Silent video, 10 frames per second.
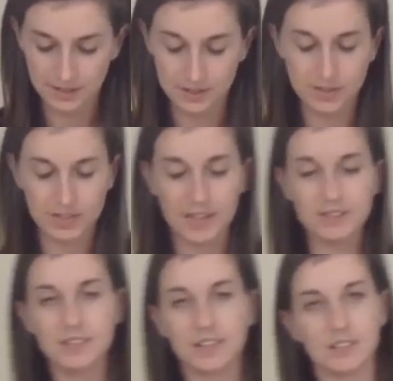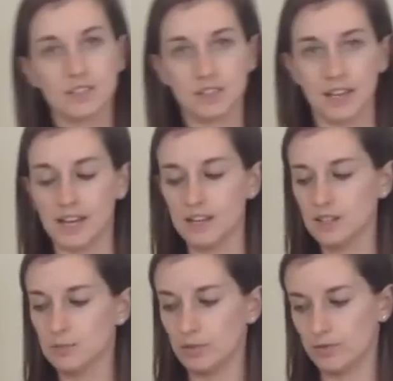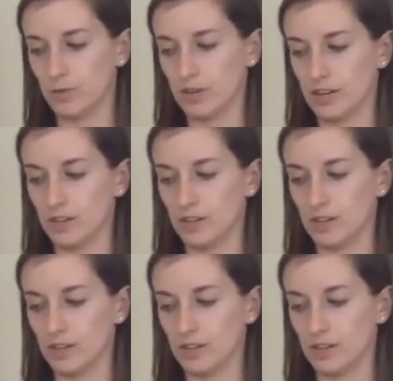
There's a 10-second delay before